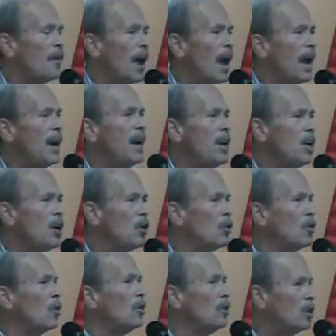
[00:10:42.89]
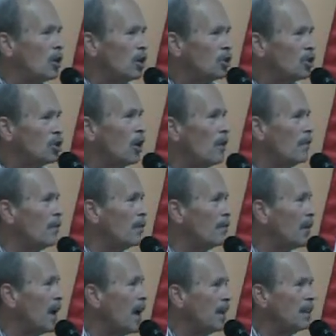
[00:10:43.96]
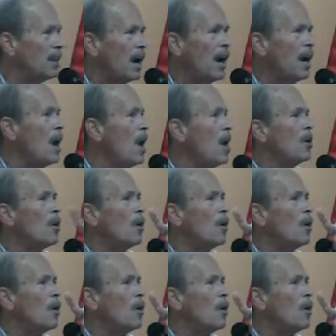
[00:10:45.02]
for any good conservative candidate,